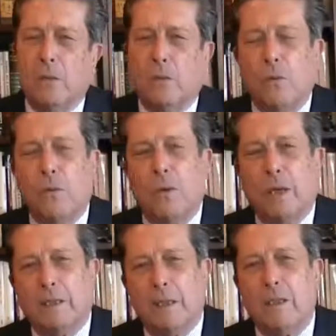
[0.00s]
to
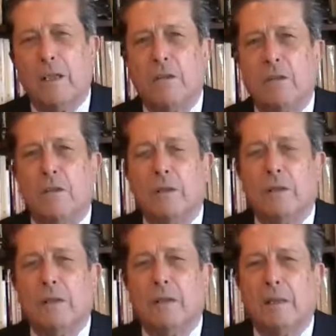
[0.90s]
a transition
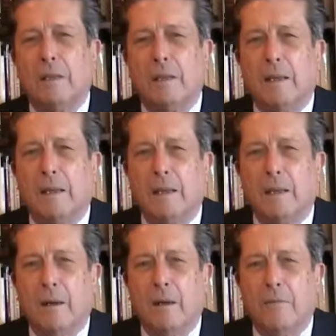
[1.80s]

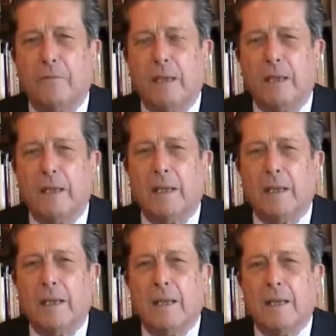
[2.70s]
of
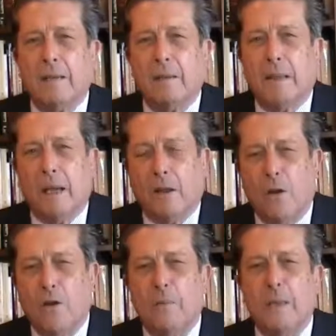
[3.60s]

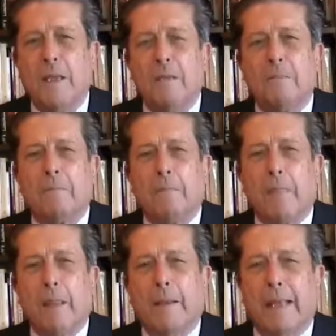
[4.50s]
economy
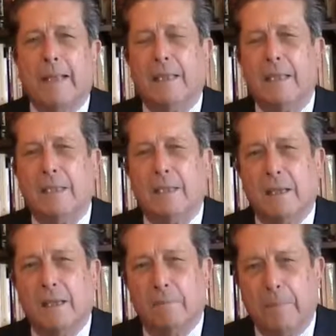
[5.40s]
that is
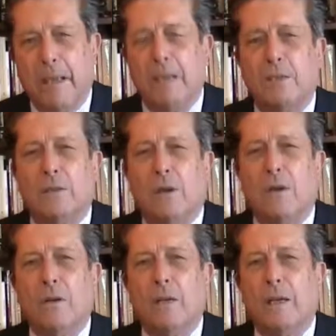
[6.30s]
based
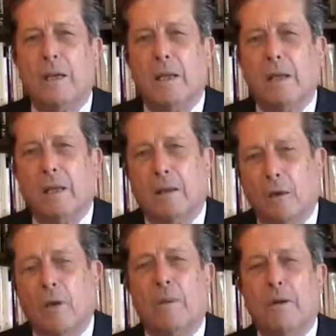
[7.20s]
on
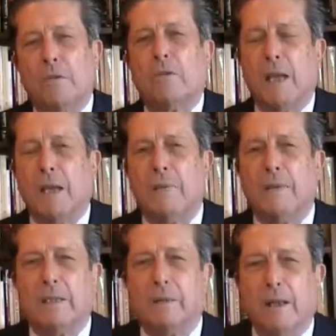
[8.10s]
global
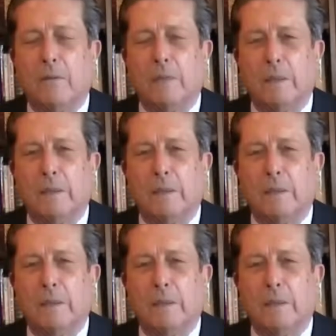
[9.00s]
sustainable development.